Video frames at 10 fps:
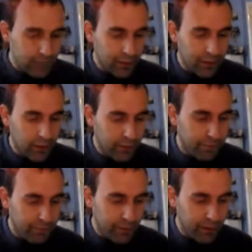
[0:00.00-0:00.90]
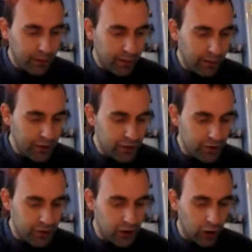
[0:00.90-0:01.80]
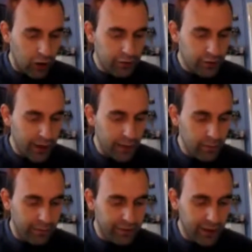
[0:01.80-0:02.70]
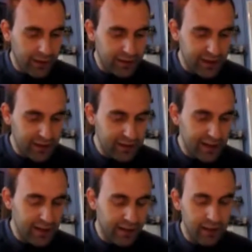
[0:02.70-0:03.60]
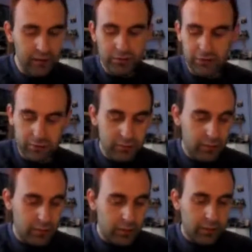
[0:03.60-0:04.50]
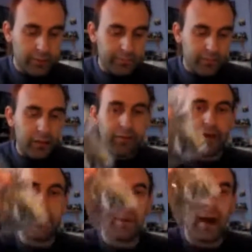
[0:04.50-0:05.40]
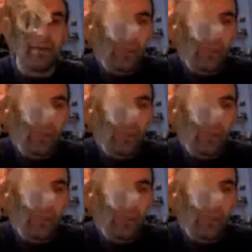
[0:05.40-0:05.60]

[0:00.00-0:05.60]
and I and I just got out of selling 16 of those three pound